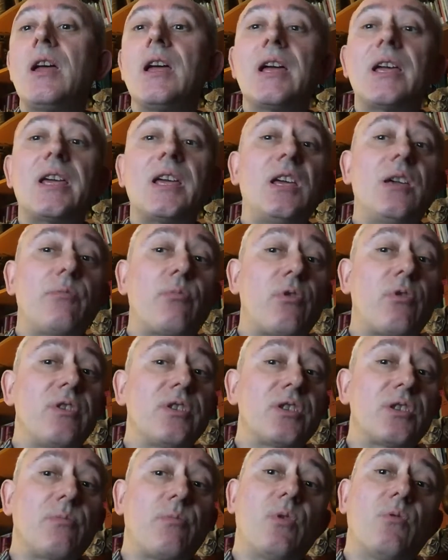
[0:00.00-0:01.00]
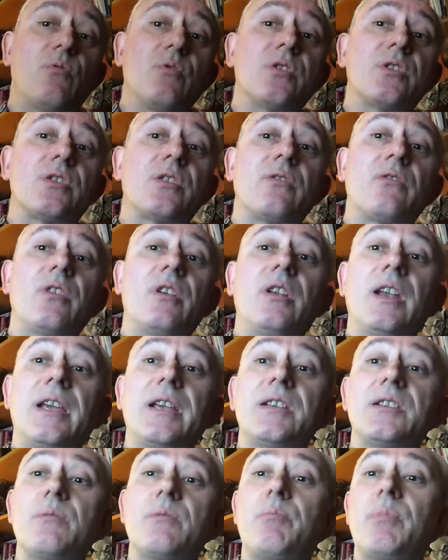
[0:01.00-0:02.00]
key principles that
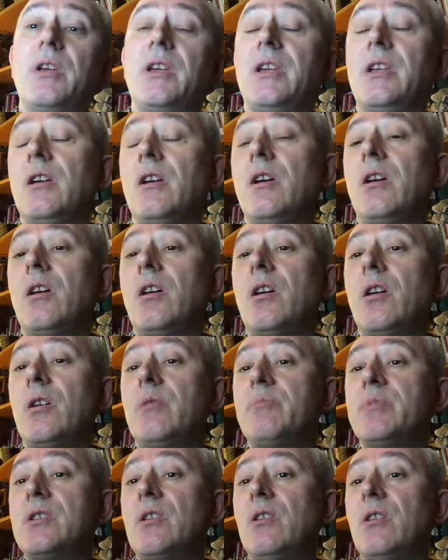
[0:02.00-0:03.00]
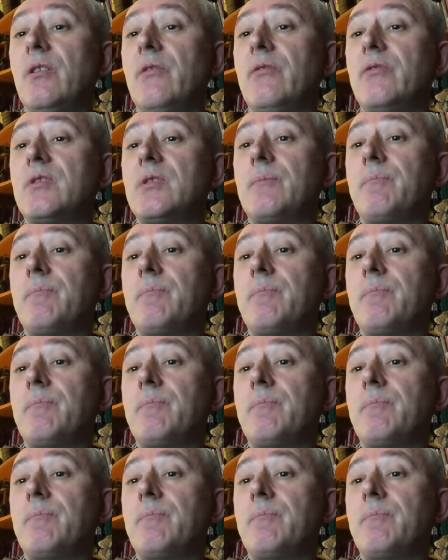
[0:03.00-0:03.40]
need to be observed.